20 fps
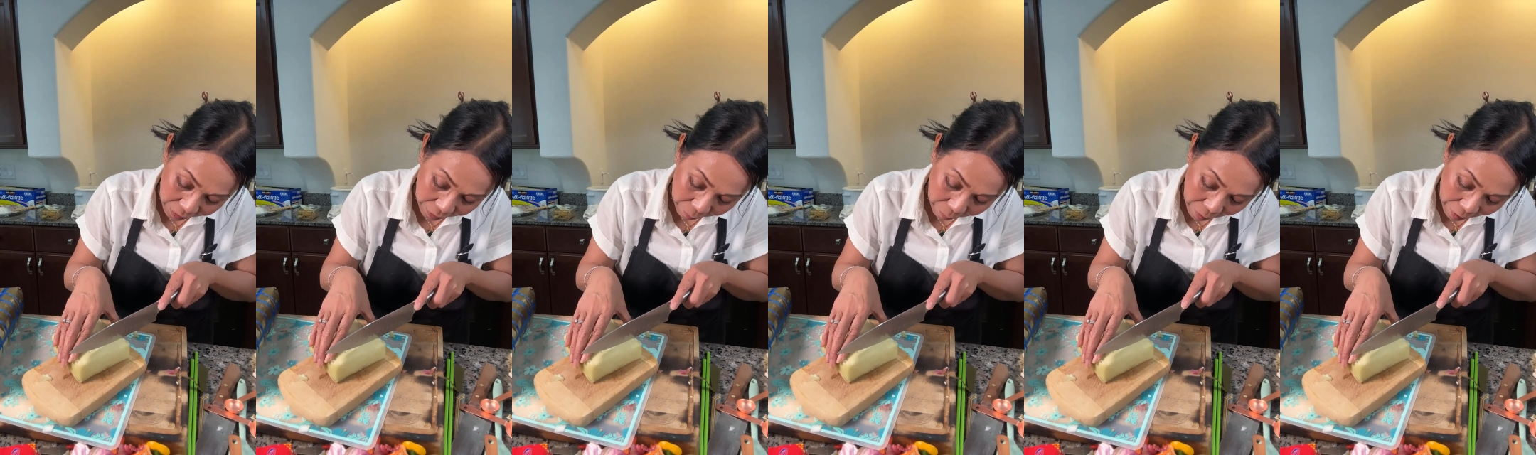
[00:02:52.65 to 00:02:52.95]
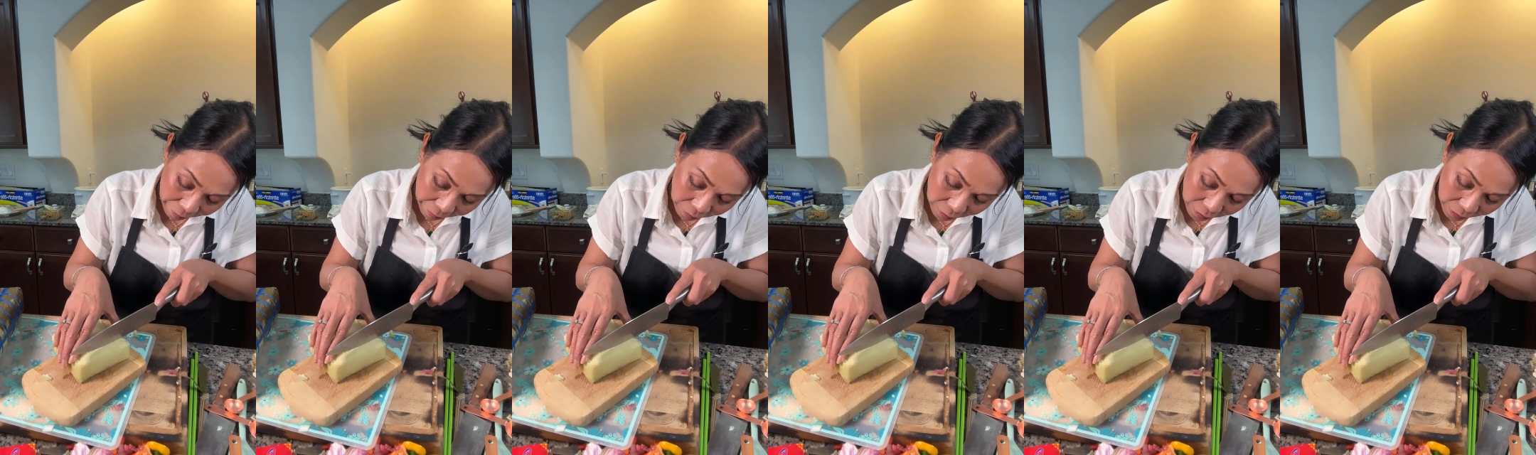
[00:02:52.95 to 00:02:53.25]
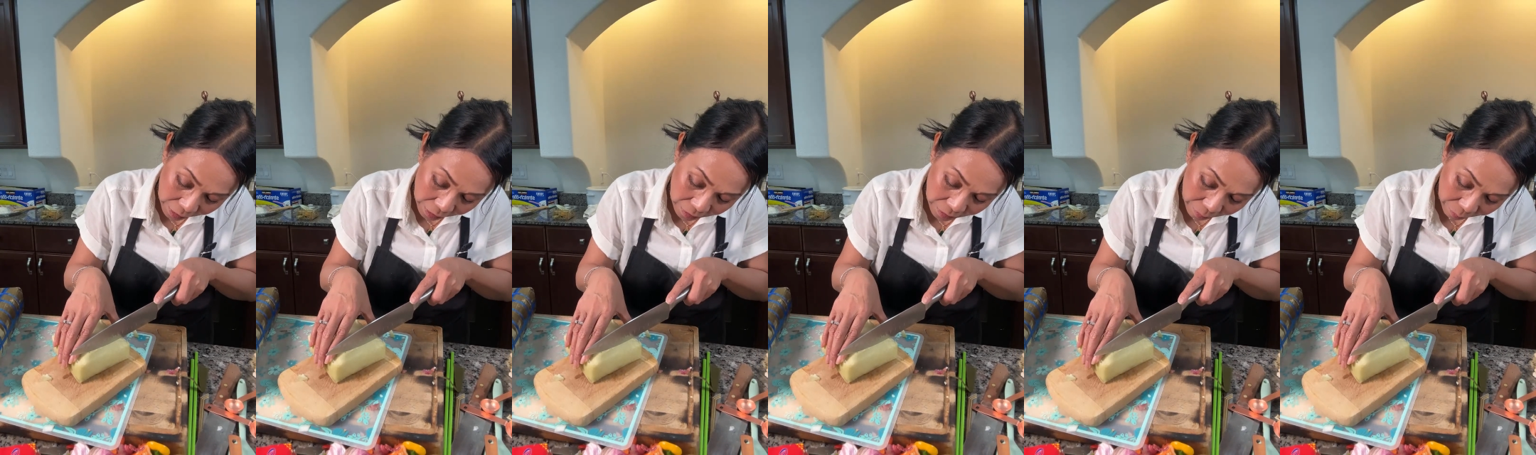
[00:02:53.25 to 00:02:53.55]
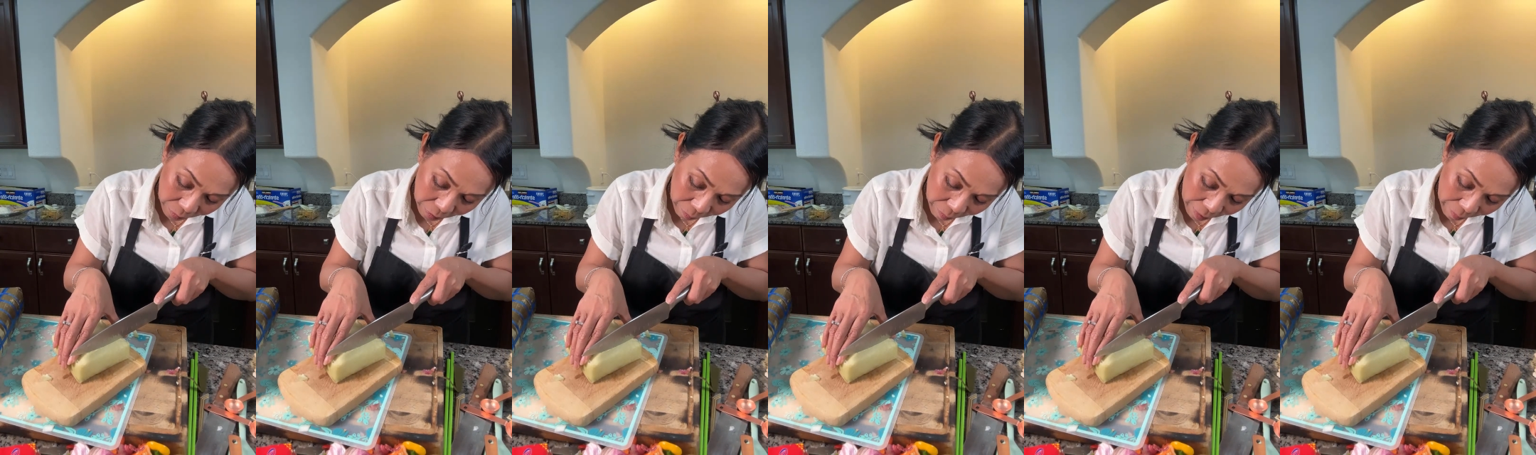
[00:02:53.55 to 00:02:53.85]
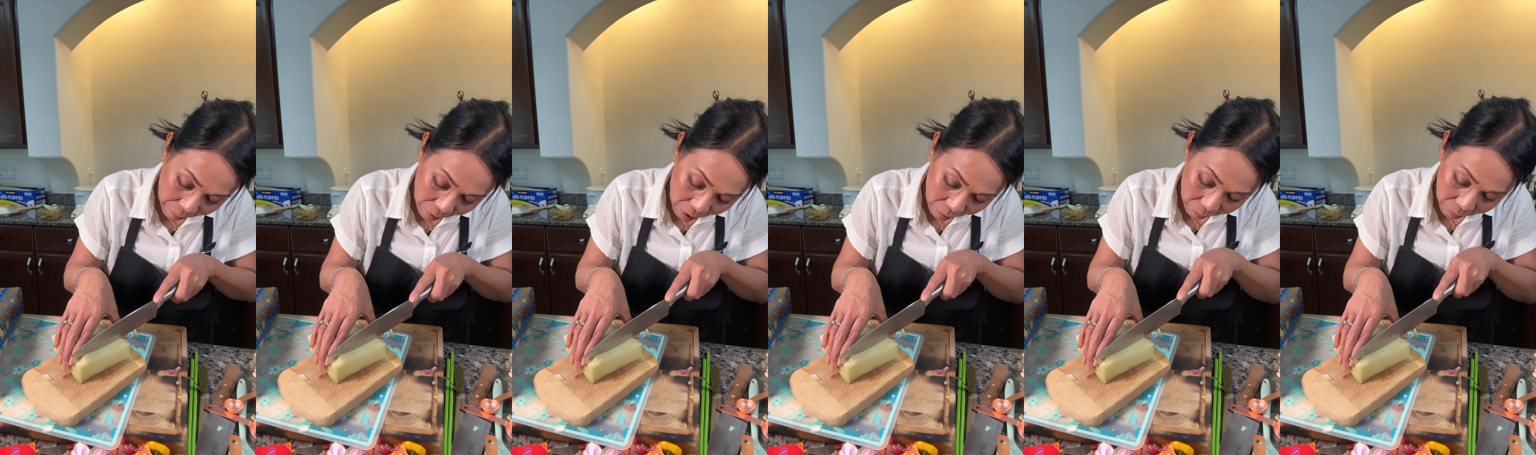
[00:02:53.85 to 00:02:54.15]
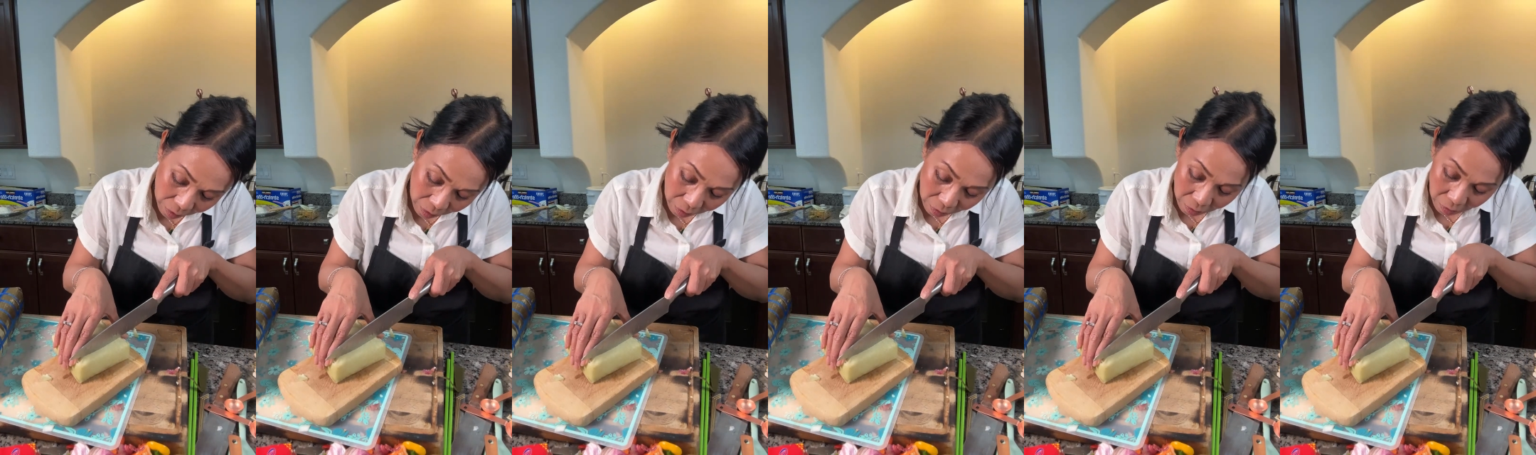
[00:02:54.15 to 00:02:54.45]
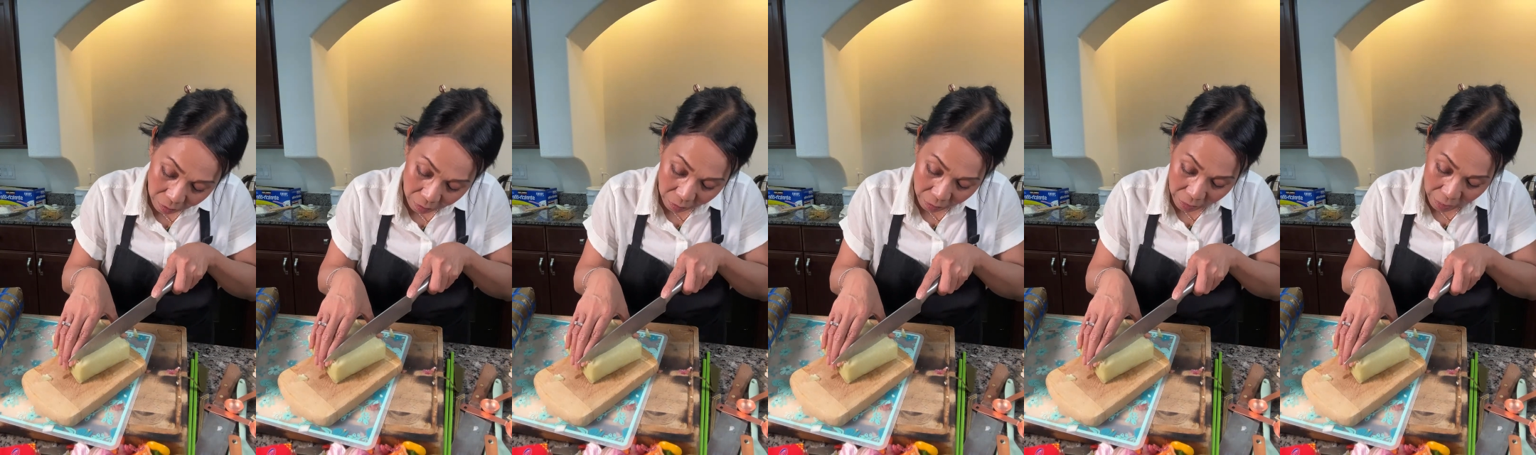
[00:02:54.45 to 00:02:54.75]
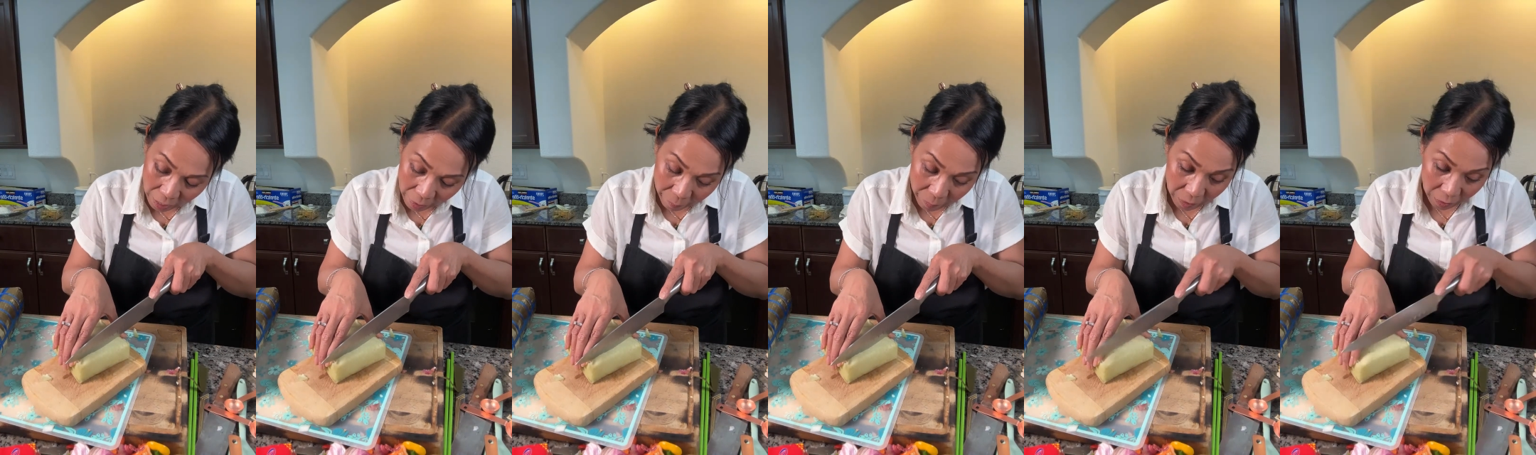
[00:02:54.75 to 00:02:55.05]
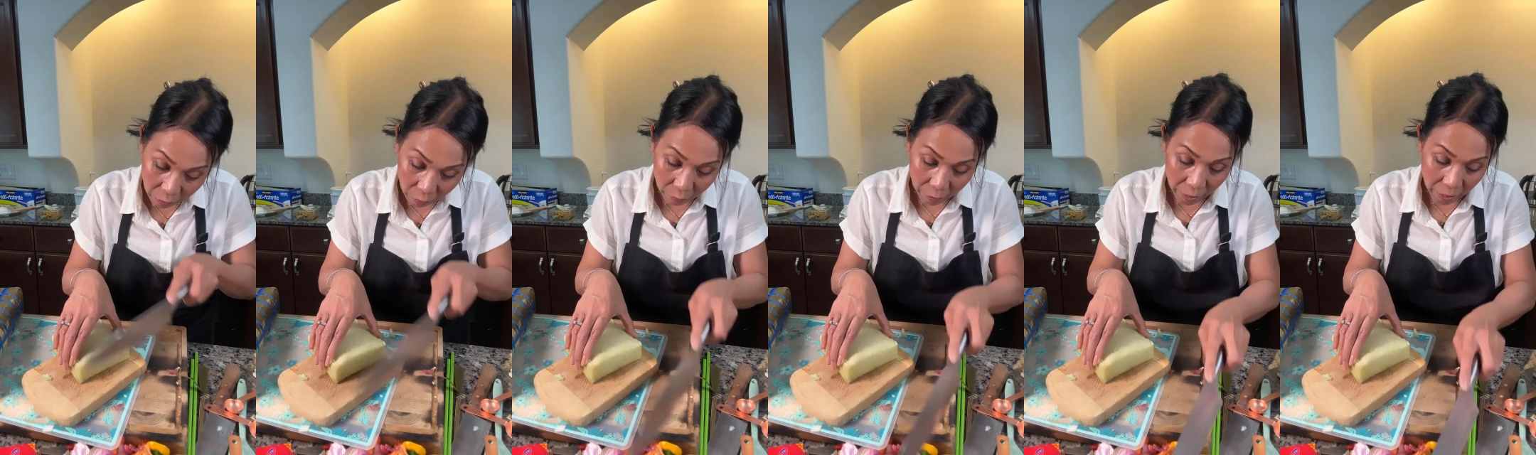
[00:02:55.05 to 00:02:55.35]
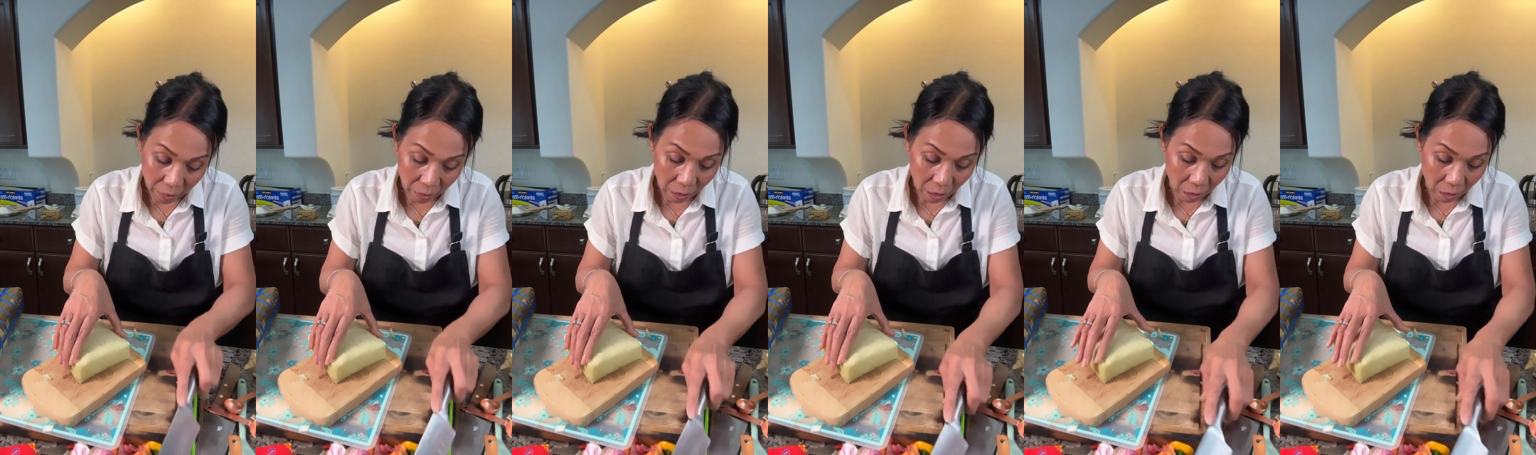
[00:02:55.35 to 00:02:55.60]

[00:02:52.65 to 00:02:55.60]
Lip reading: I'll probably take some to my mom. Okay, I'm gonna go ahead